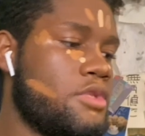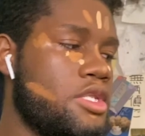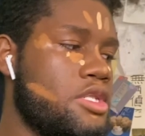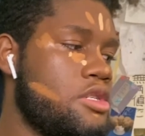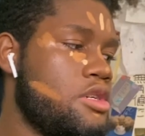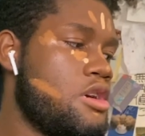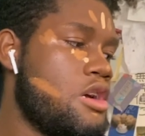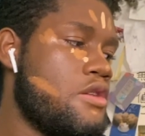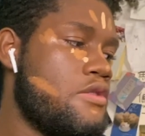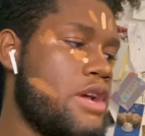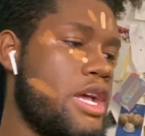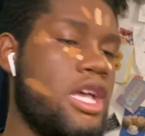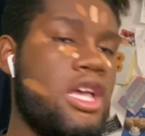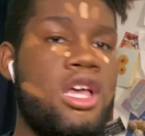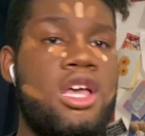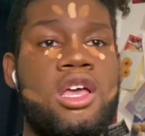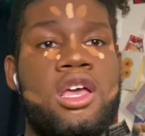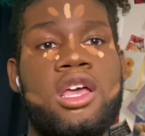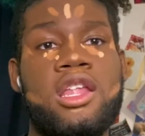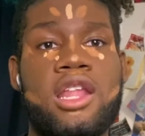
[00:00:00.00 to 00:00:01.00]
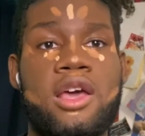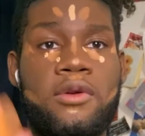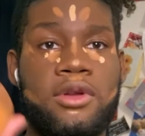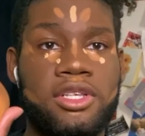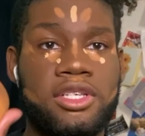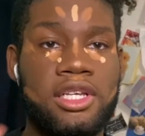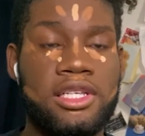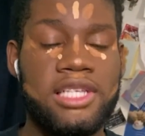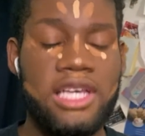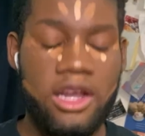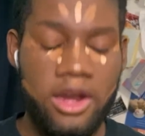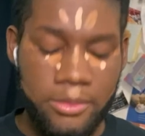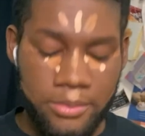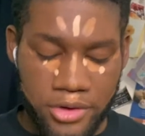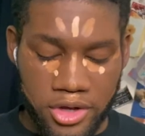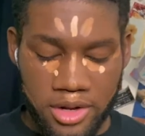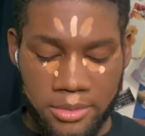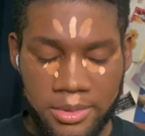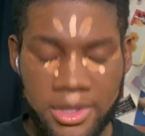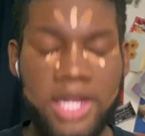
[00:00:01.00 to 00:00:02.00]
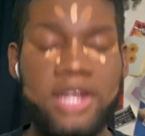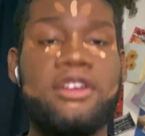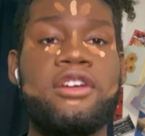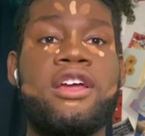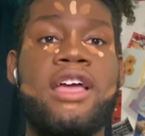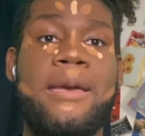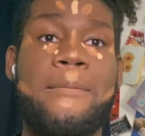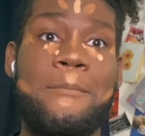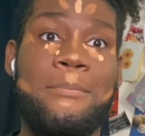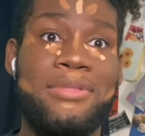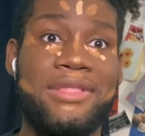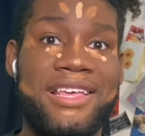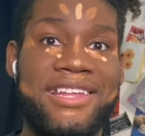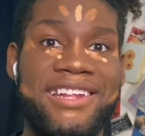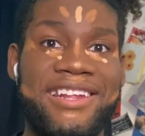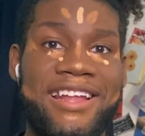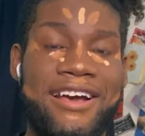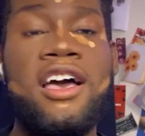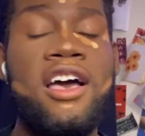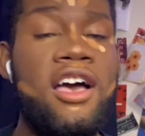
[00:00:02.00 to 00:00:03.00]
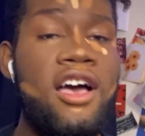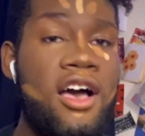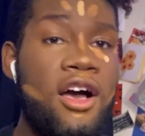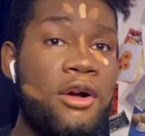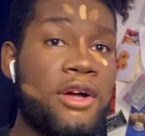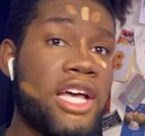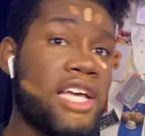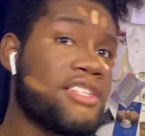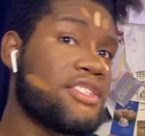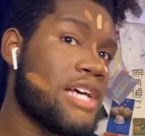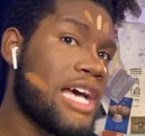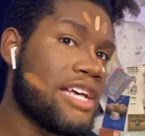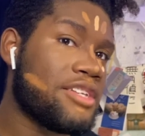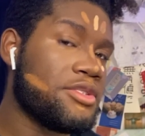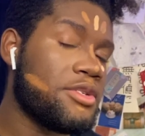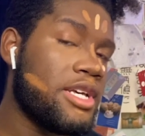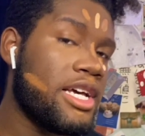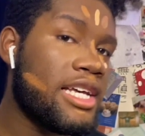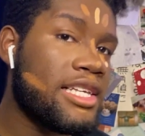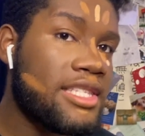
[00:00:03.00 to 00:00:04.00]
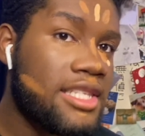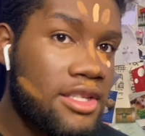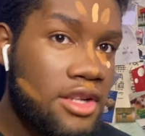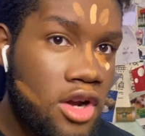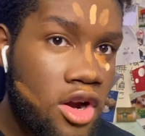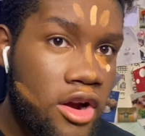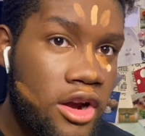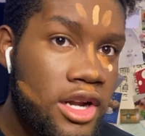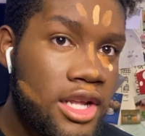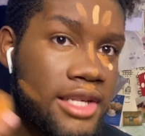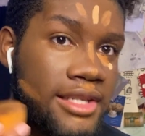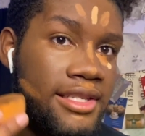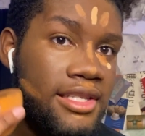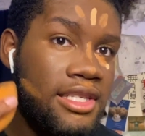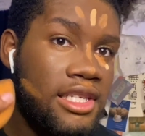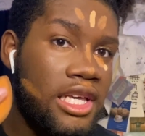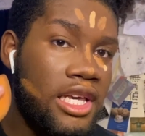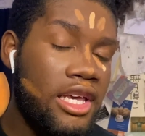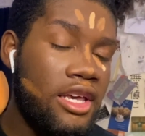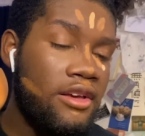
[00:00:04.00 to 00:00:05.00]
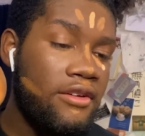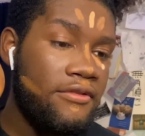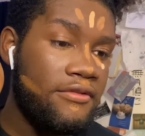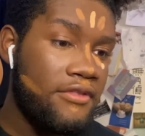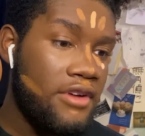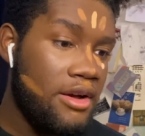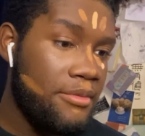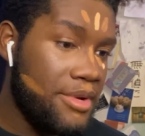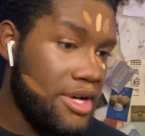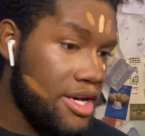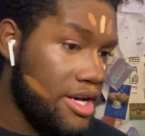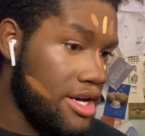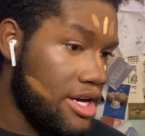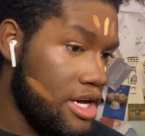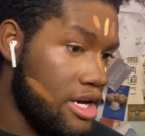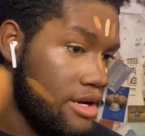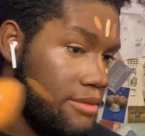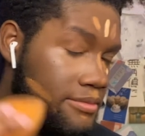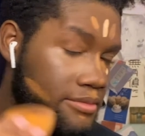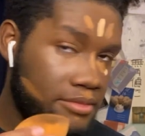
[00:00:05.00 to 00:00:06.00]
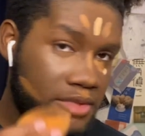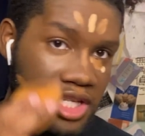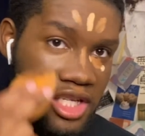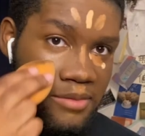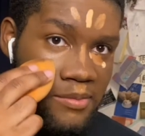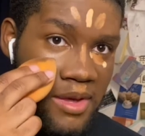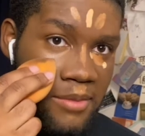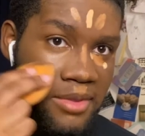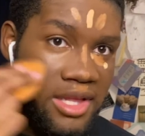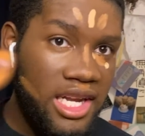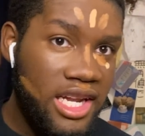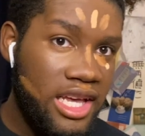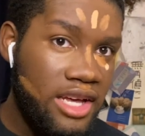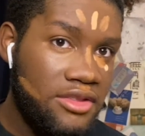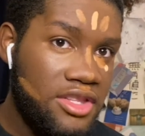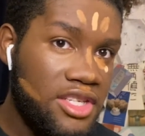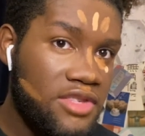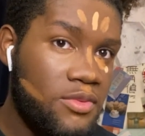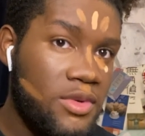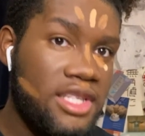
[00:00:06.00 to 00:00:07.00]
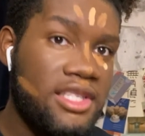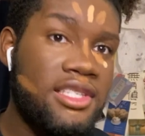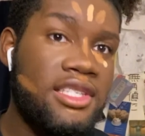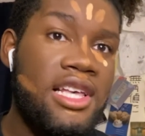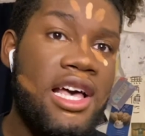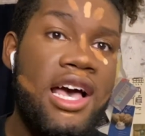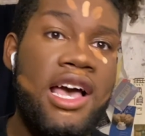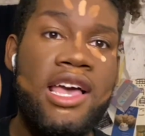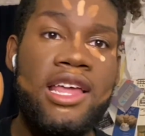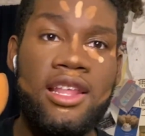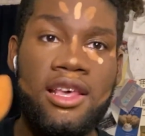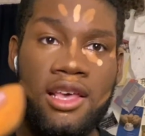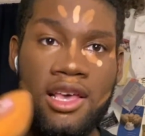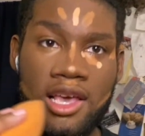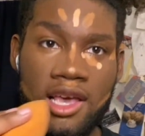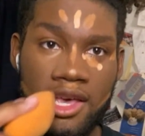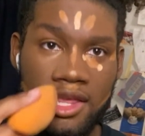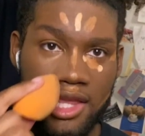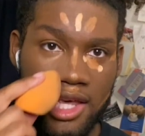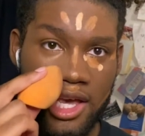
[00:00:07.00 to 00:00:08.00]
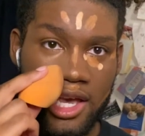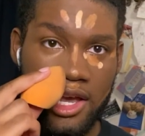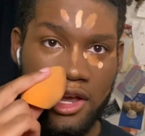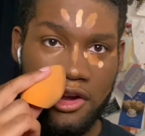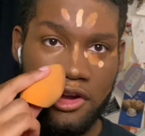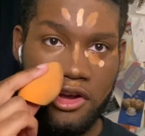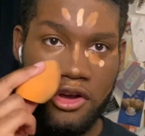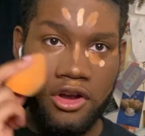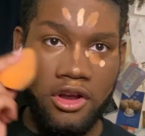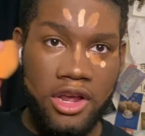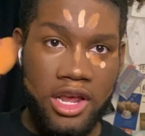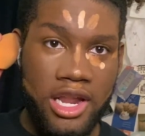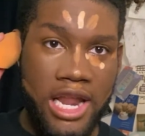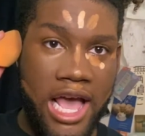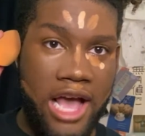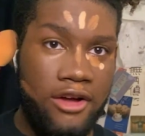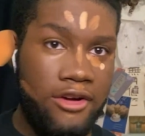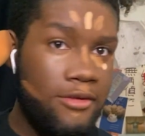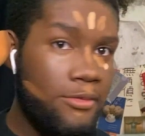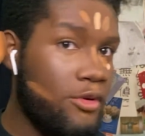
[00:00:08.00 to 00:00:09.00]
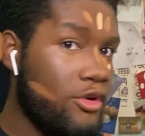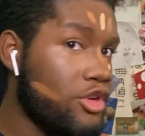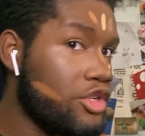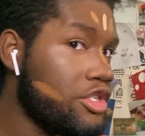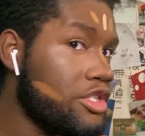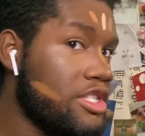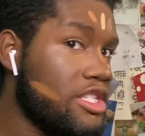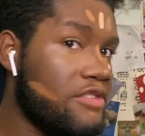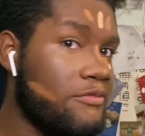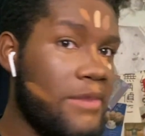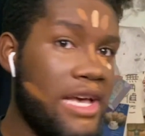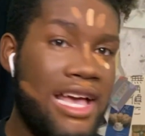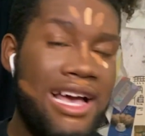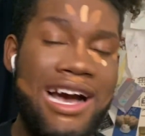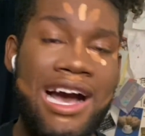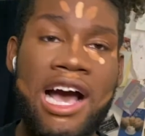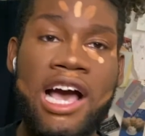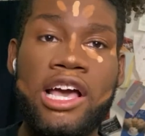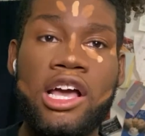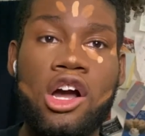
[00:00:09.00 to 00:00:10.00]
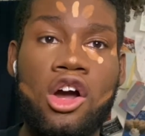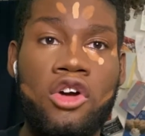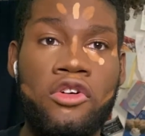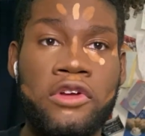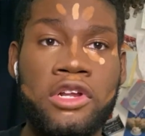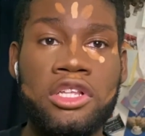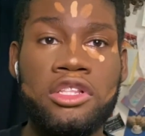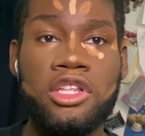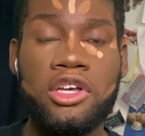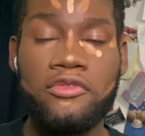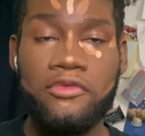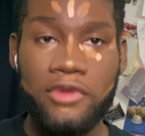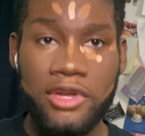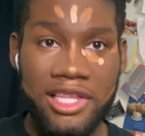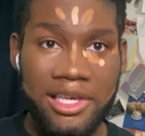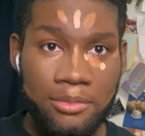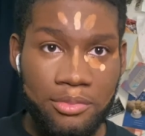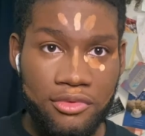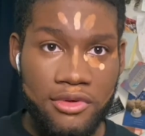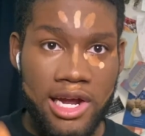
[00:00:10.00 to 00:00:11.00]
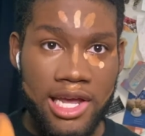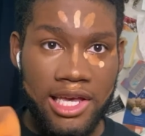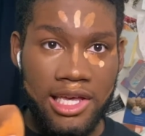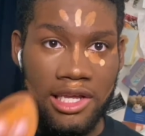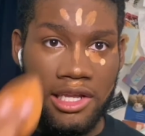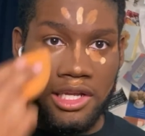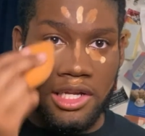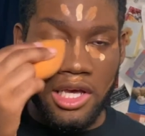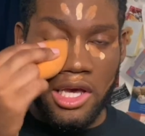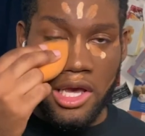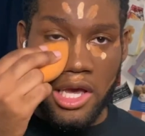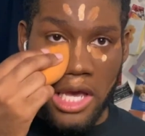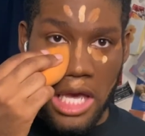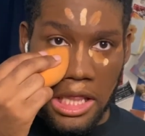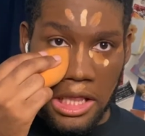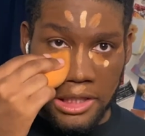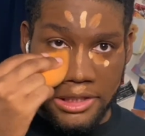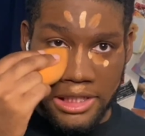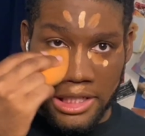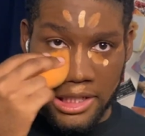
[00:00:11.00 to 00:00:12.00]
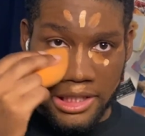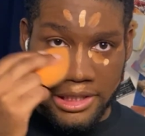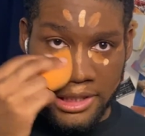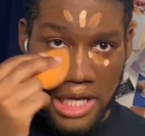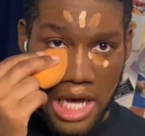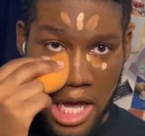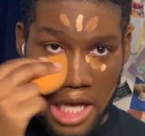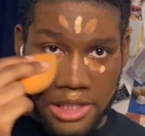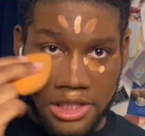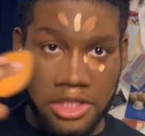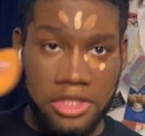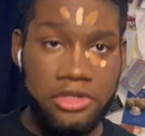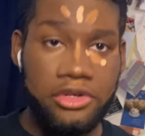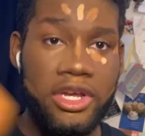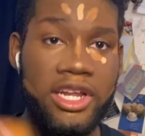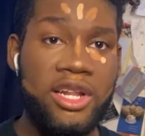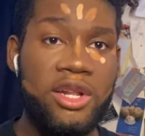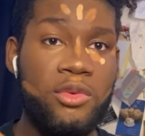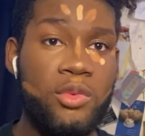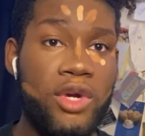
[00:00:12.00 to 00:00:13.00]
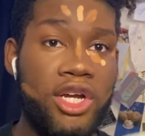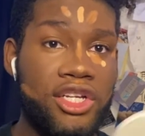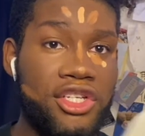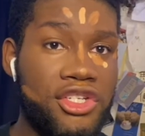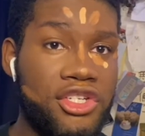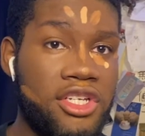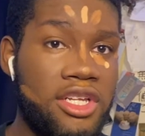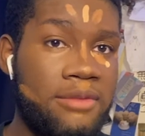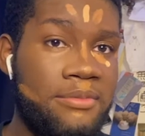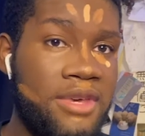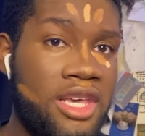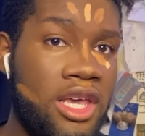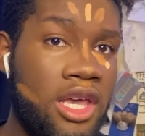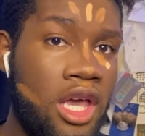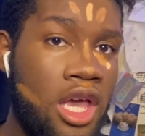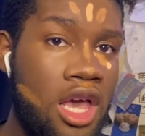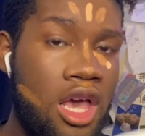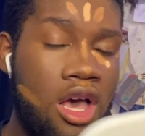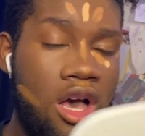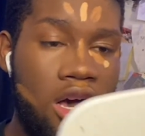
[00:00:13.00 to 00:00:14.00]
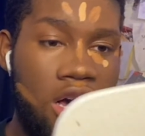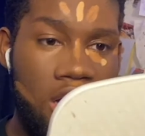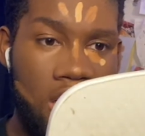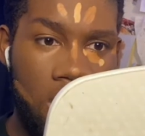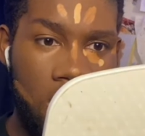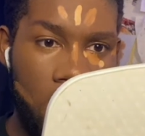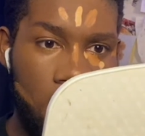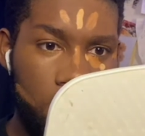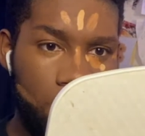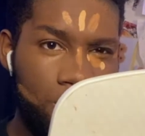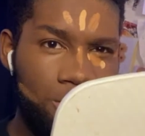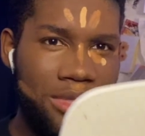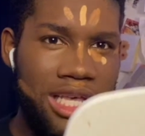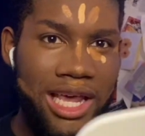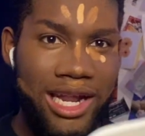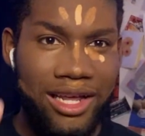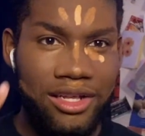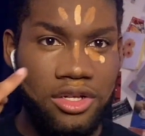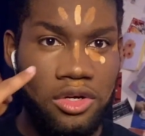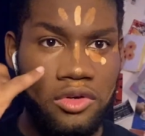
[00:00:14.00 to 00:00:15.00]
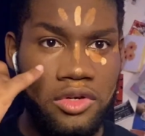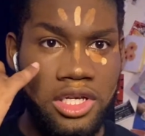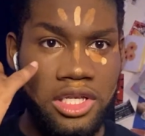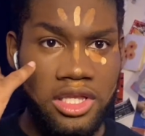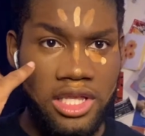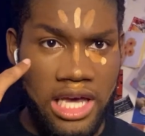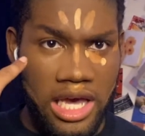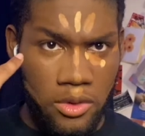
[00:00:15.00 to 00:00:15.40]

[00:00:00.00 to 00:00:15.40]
Alright, now we're just going to take our beauty blender and blend it out. Okay, so as you guys can already see from just me blending out this one side, the inner and outer portions of my eye already look really brightened. It looks like it's concentrated where it should be, and I don't get that